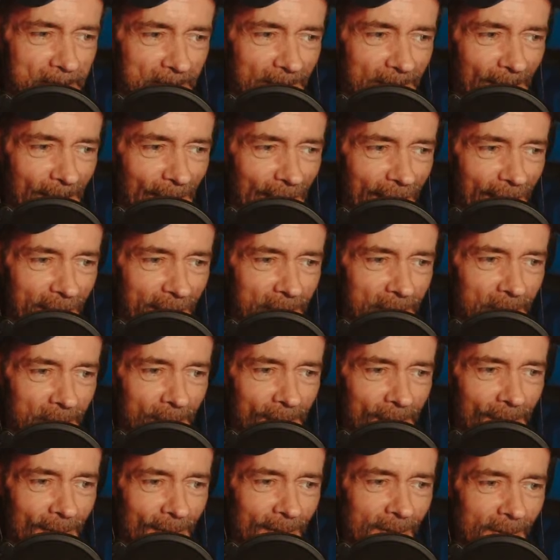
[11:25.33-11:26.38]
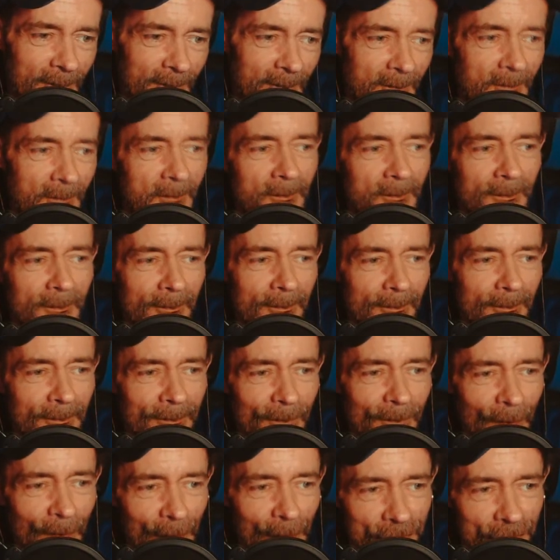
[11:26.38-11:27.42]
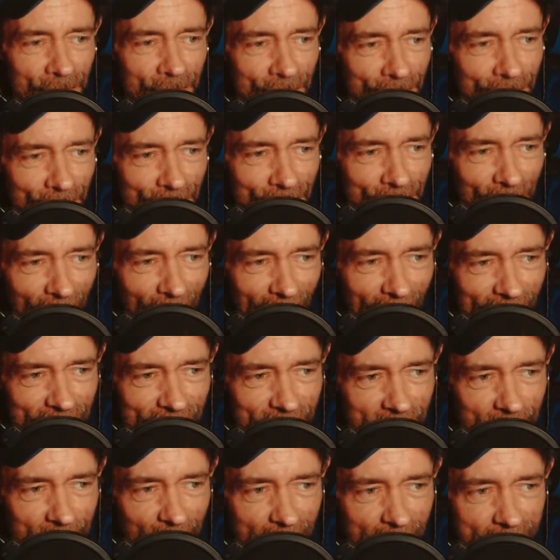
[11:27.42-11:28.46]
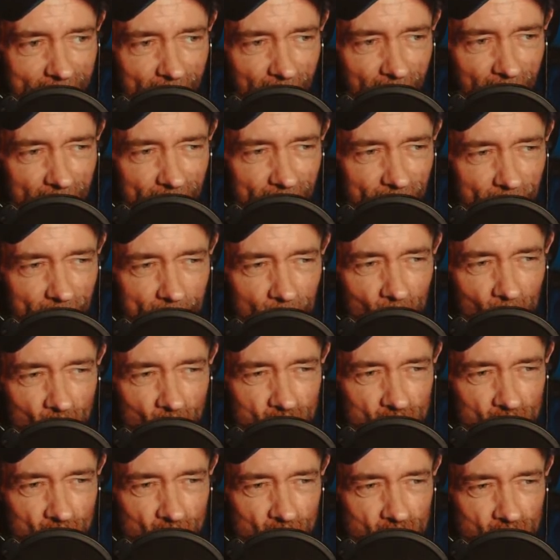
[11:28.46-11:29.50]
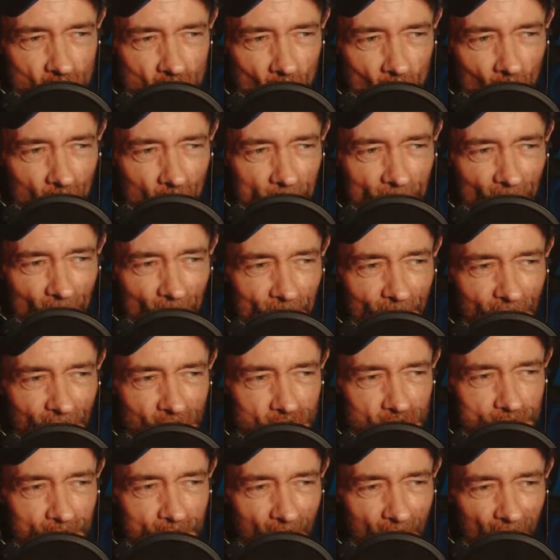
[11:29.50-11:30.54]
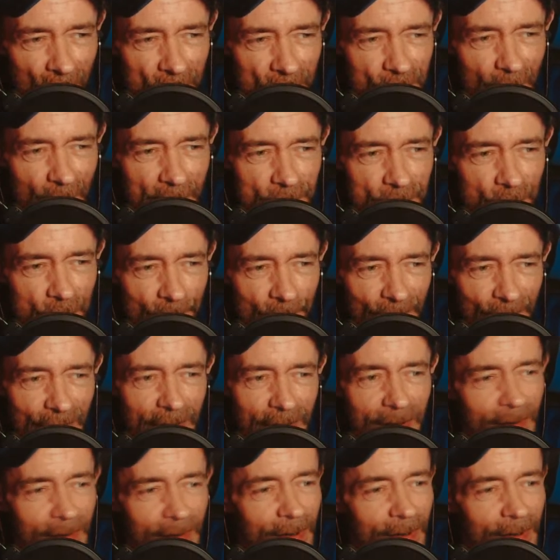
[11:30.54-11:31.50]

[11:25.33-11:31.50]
Yeah. What else is the chat saying? My taste in music is horrible, but it's perfect for me.